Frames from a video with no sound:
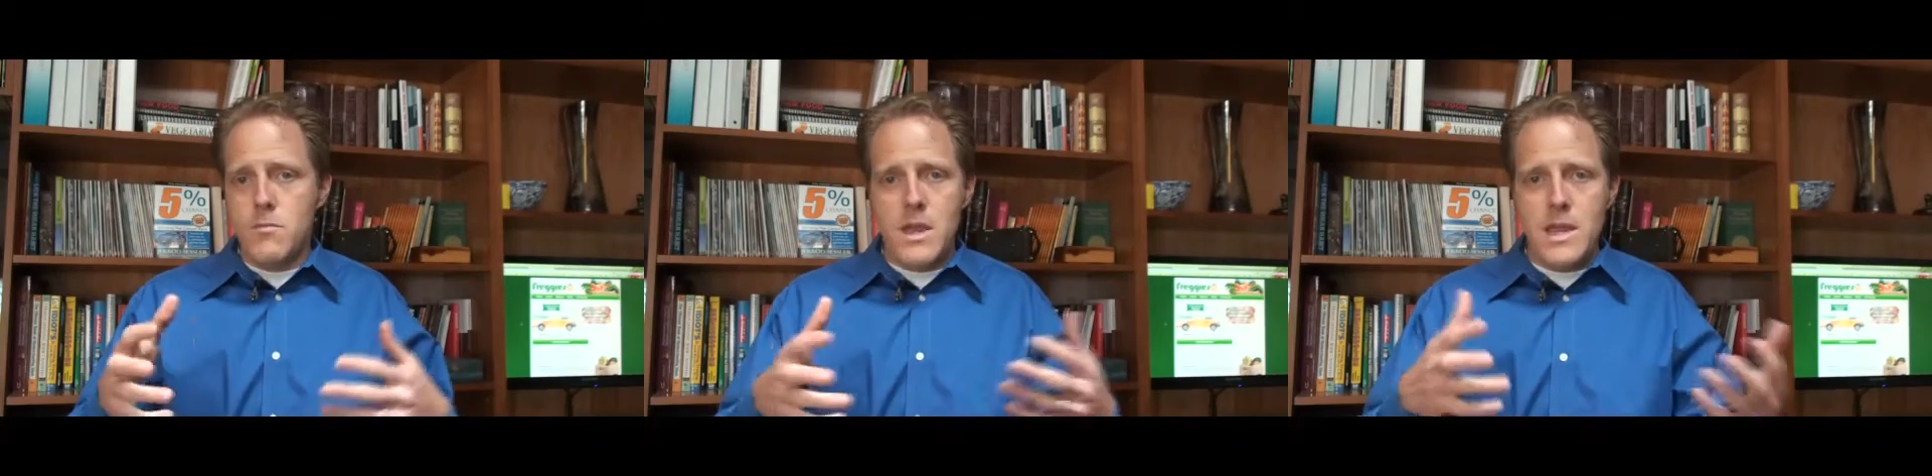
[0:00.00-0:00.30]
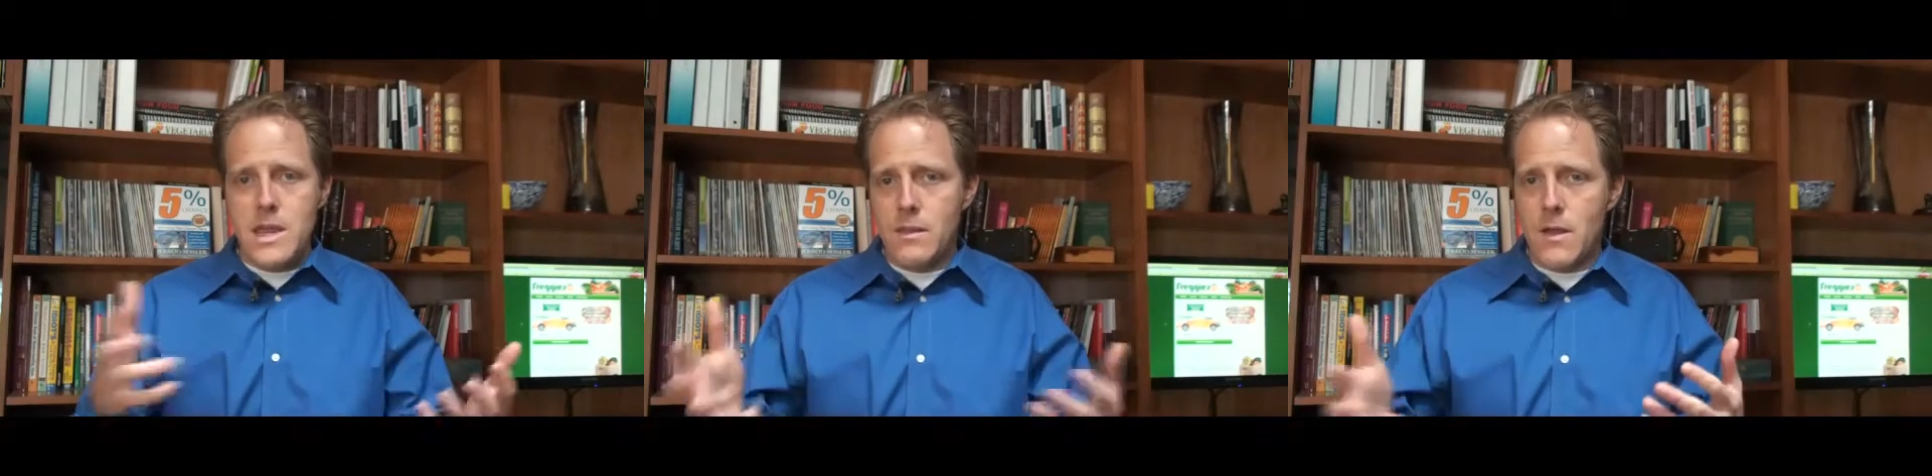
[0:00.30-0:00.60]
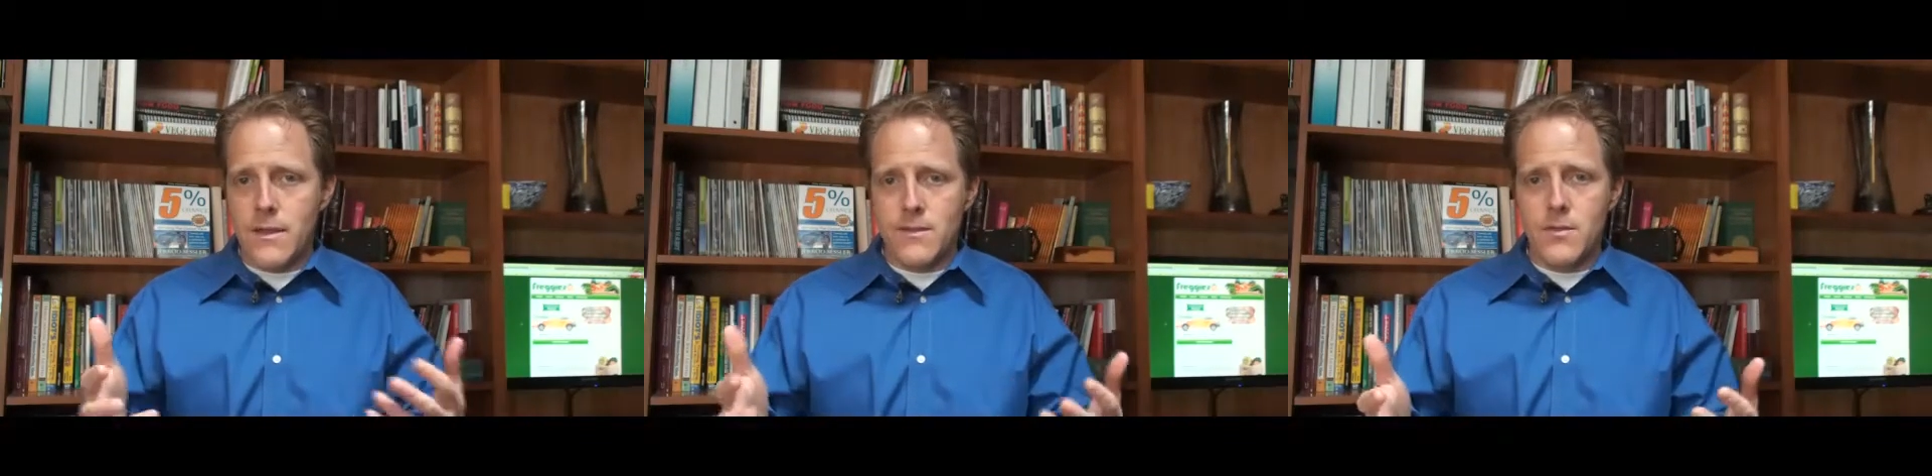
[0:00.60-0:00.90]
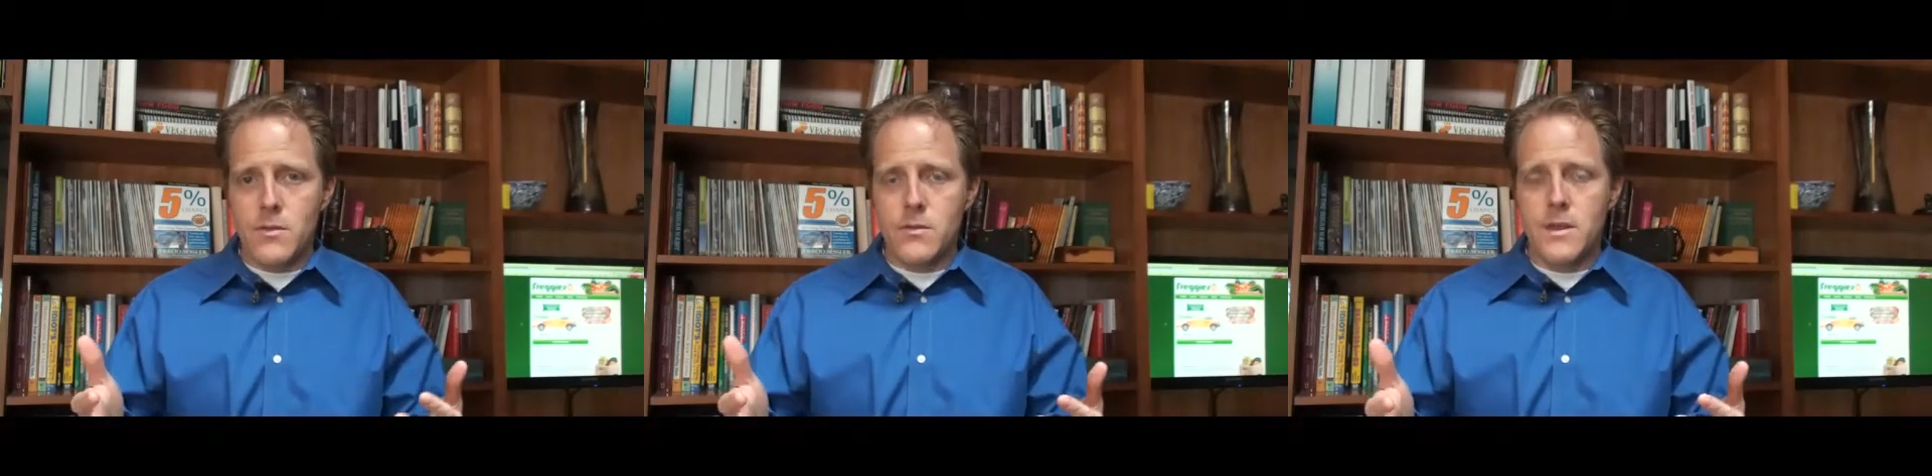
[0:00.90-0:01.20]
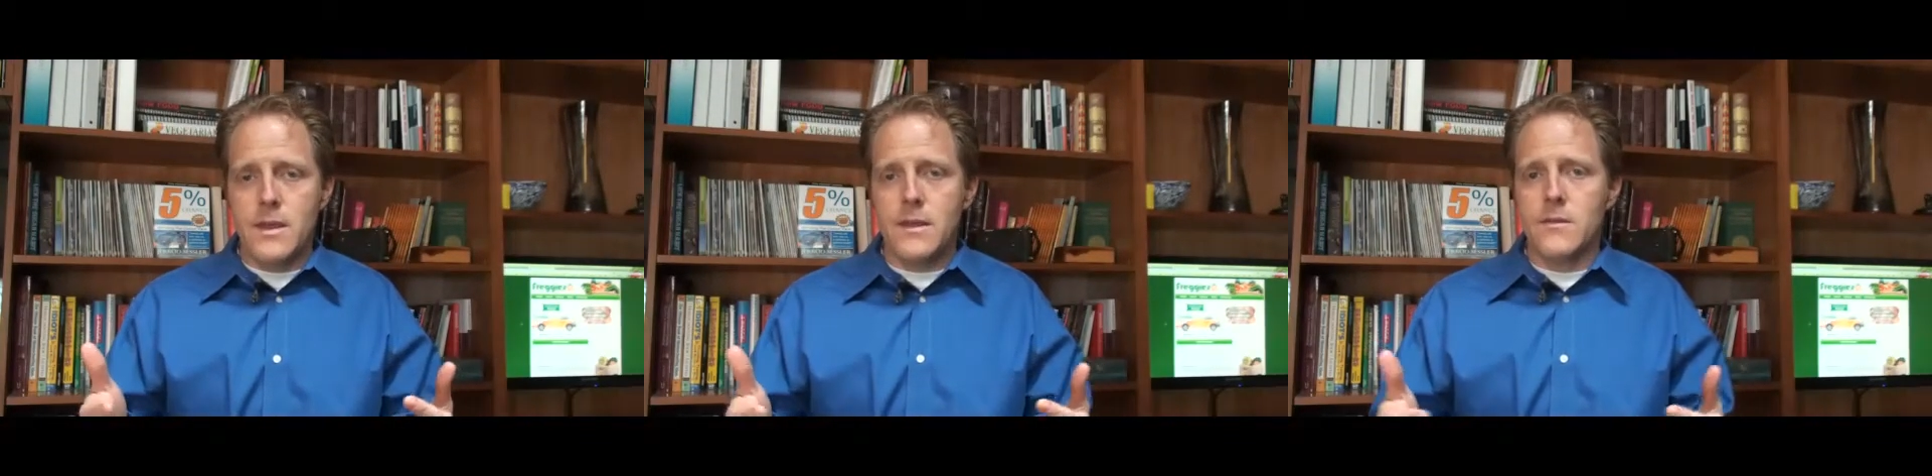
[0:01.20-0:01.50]
may eat lots of other
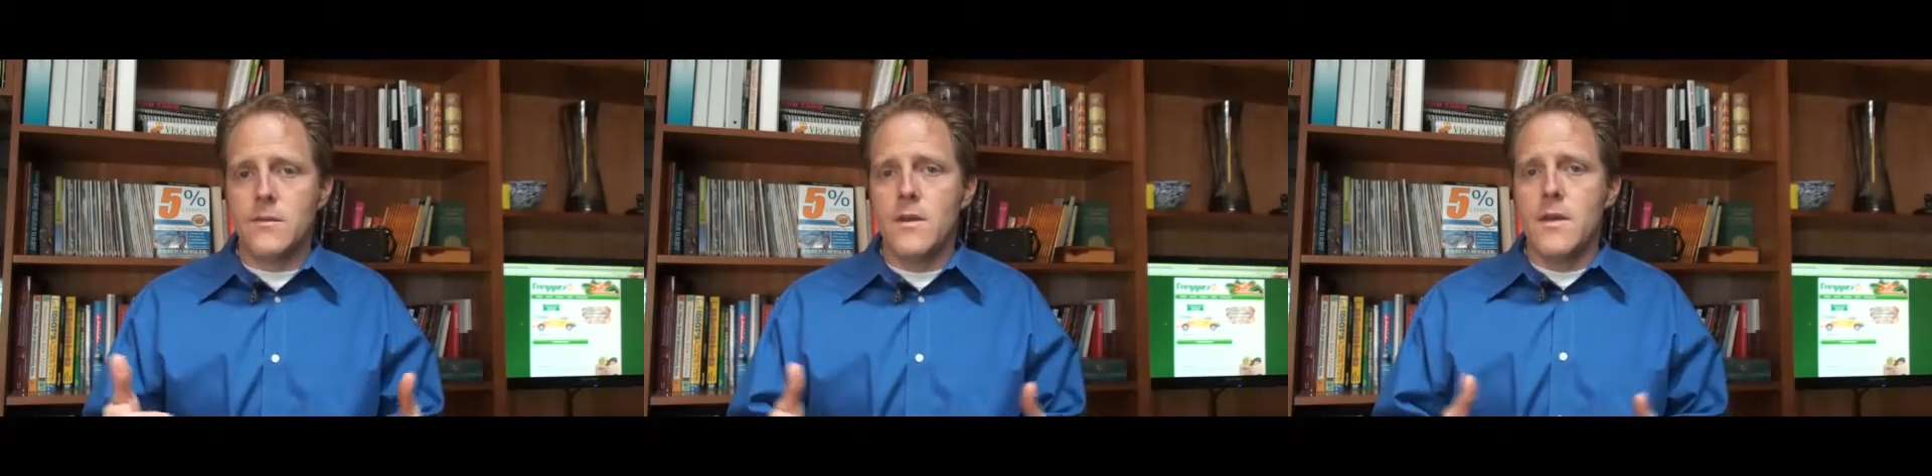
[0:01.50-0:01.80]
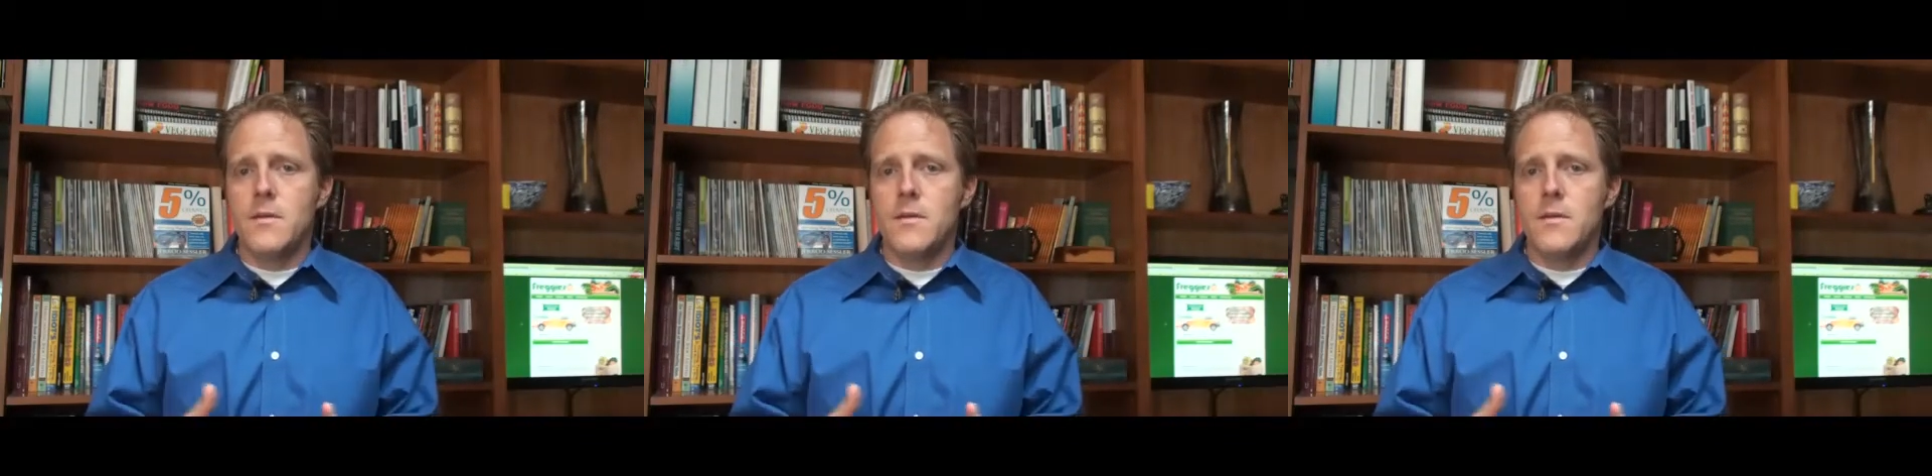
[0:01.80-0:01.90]
things,